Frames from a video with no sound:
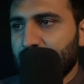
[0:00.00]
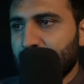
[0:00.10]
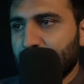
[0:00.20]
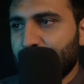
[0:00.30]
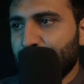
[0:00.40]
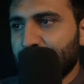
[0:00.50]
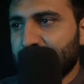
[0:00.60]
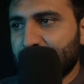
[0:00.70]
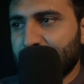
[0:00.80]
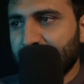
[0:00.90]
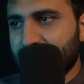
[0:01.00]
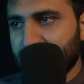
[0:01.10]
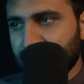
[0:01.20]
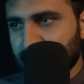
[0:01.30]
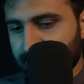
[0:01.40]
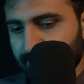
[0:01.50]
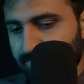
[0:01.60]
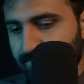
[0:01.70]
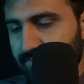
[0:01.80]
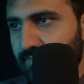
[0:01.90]
If we simply say
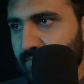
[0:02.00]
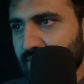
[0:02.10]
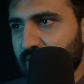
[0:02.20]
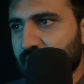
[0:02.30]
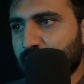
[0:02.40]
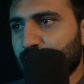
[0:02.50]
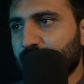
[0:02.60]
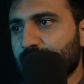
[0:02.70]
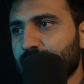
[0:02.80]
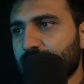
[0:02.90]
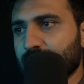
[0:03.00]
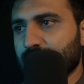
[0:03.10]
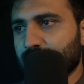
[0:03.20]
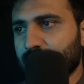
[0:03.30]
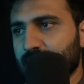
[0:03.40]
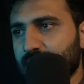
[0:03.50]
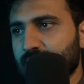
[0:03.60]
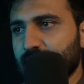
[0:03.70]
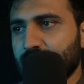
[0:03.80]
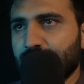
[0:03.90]
equal,
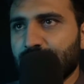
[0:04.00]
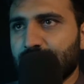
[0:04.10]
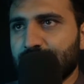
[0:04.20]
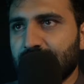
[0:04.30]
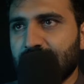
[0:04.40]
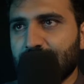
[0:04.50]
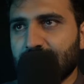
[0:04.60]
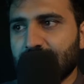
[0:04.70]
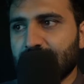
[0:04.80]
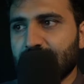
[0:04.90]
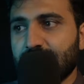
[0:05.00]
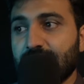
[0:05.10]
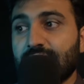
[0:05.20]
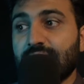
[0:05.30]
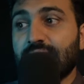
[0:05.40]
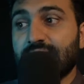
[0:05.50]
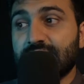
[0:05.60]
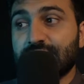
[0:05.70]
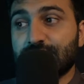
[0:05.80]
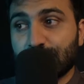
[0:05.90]
what will happen? It
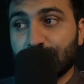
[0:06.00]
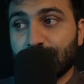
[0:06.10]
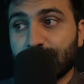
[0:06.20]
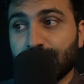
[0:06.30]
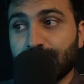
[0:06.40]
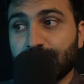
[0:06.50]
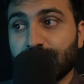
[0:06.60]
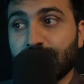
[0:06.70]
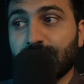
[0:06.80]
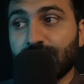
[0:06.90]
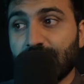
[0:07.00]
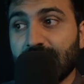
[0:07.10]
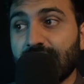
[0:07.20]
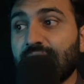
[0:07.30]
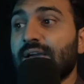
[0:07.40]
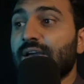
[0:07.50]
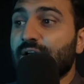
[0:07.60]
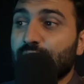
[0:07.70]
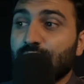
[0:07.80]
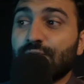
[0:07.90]
is true. Why?
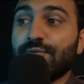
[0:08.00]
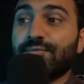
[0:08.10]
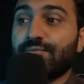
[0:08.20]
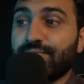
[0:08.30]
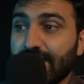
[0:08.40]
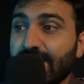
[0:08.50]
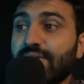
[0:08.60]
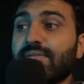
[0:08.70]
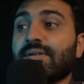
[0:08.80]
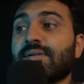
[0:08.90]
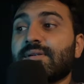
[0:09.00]
Because whenever